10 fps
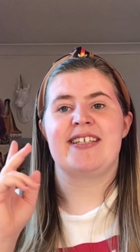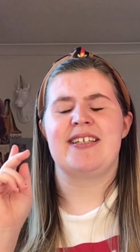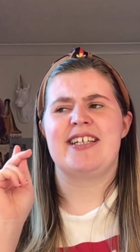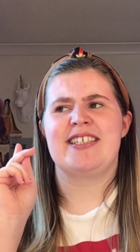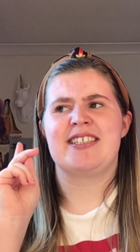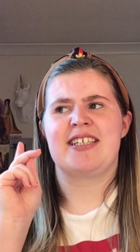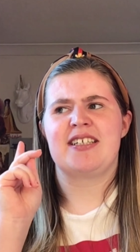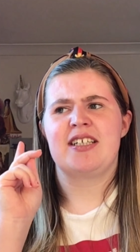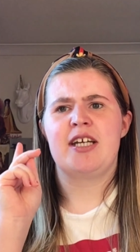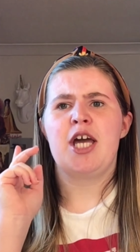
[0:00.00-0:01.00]
it's like
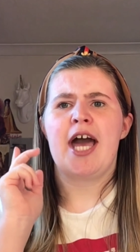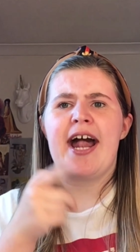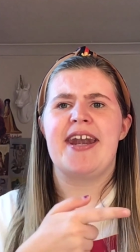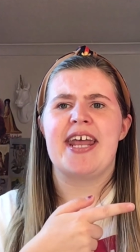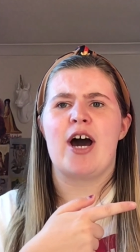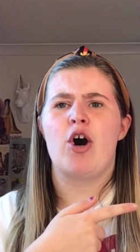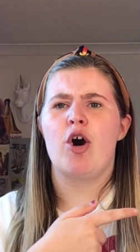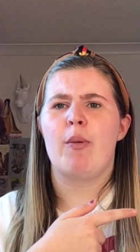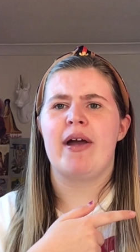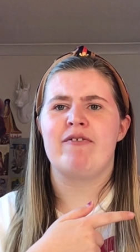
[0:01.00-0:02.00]
an hour
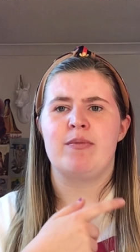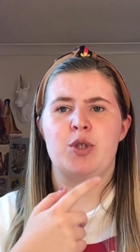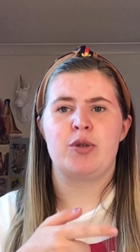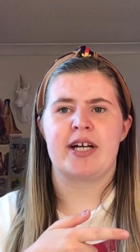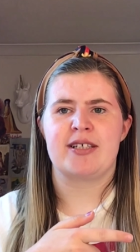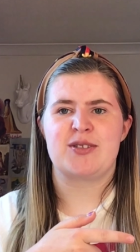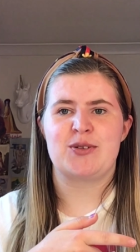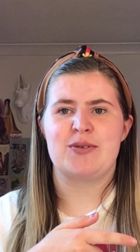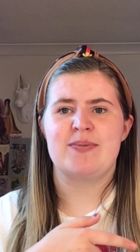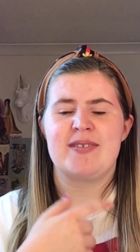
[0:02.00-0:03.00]
away from Newcastle
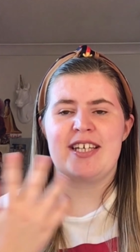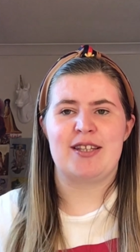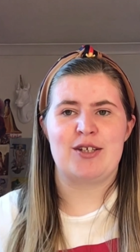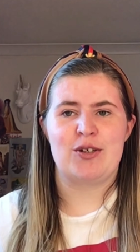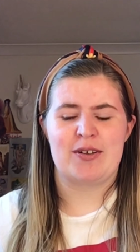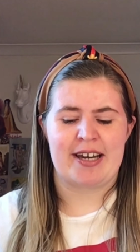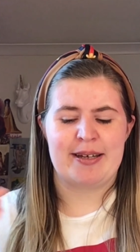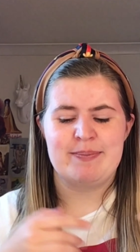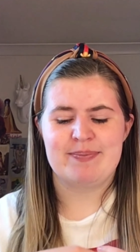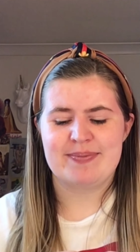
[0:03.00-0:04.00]
in the UK.
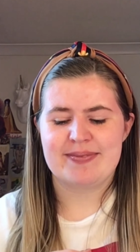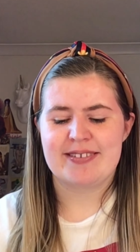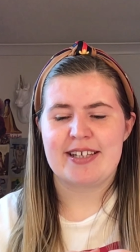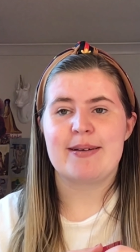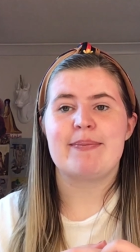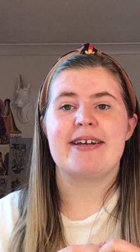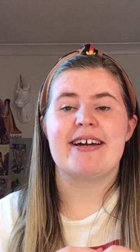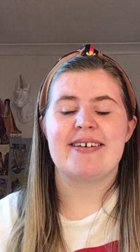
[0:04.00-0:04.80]
But yeah.